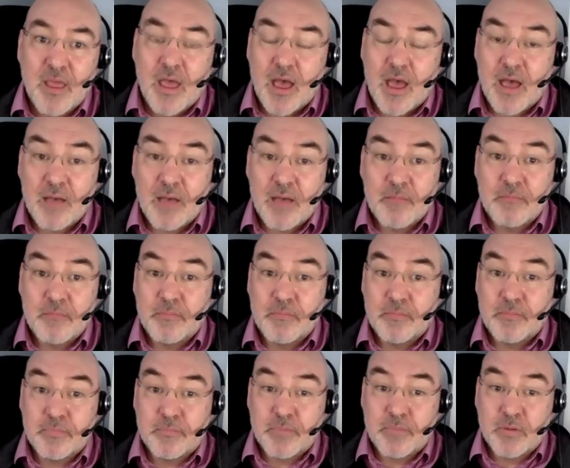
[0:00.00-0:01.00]

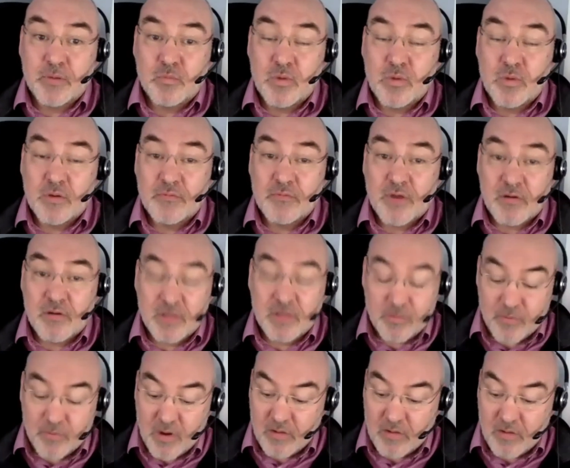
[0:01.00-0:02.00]
But one of our other
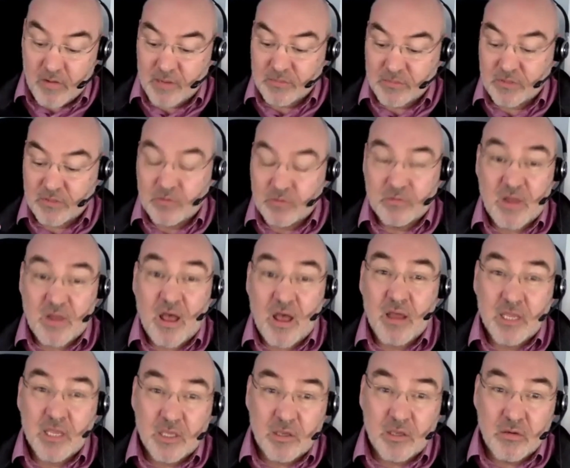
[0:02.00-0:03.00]
programs called
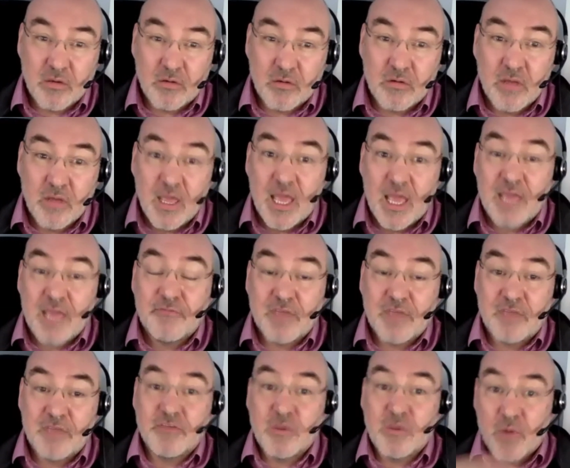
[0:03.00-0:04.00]
iCure,
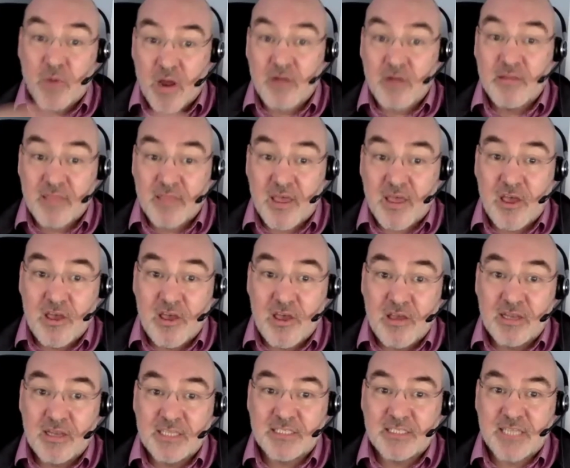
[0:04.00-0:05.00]
if you are in that
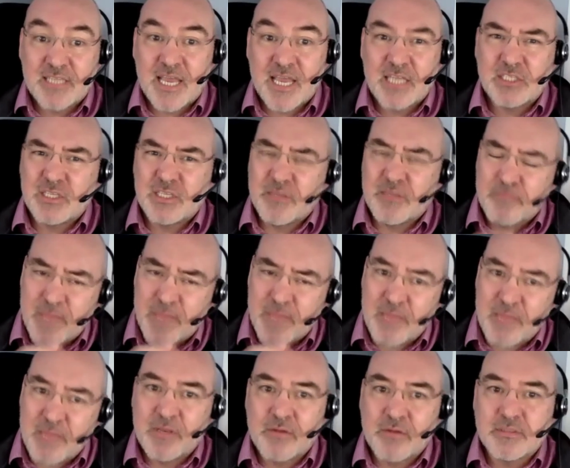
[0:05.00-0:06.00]
early stage and you
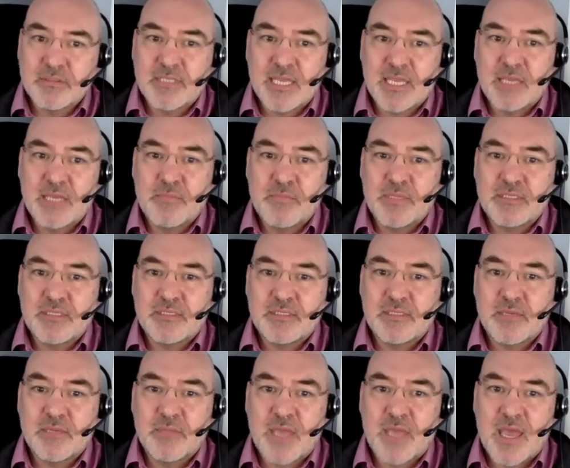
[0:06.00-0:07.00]
maybe not set your business
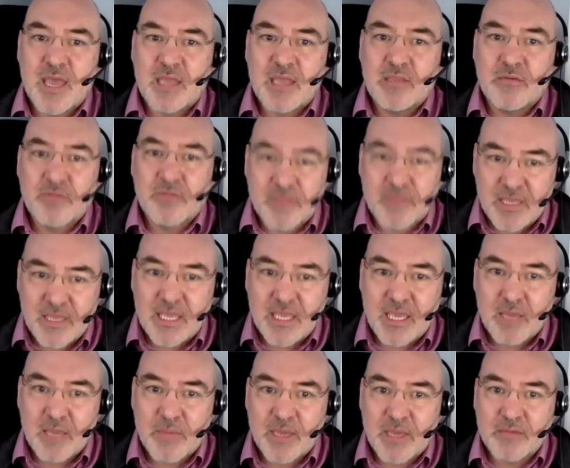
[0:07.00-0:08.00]
up yet and you're
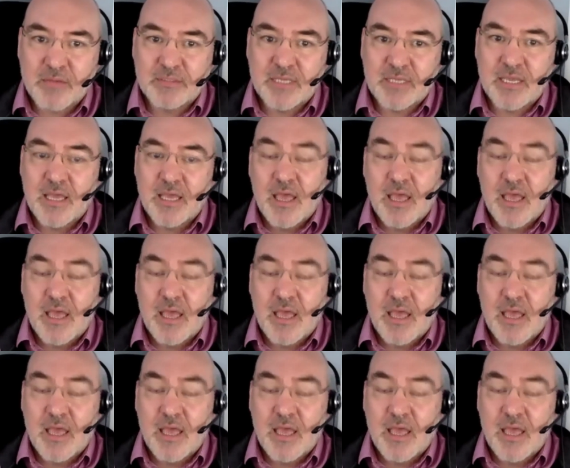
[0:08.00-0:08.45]
thinking about it,